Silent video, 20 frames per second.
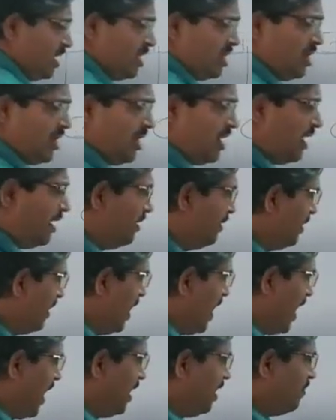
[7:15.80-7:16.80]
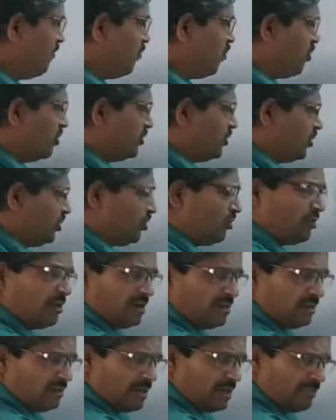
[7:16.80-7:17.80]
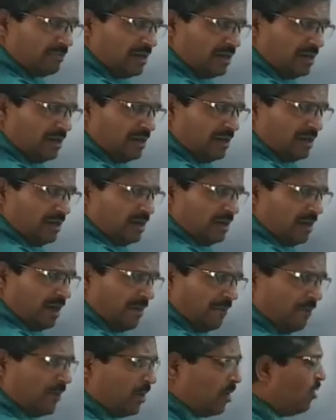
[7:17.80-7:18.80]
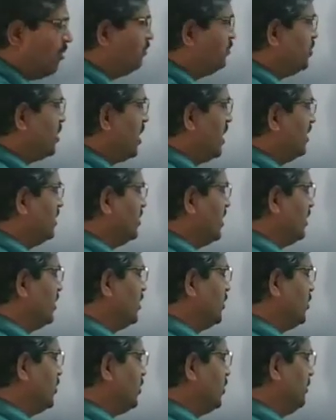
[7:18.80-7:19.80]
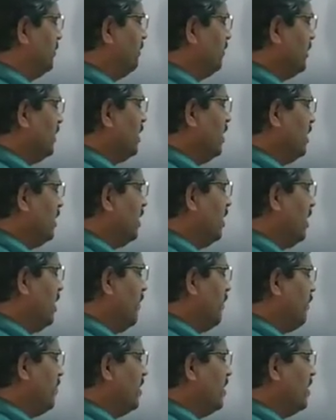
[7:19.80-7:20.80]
Here at a positive terminal, number of charges are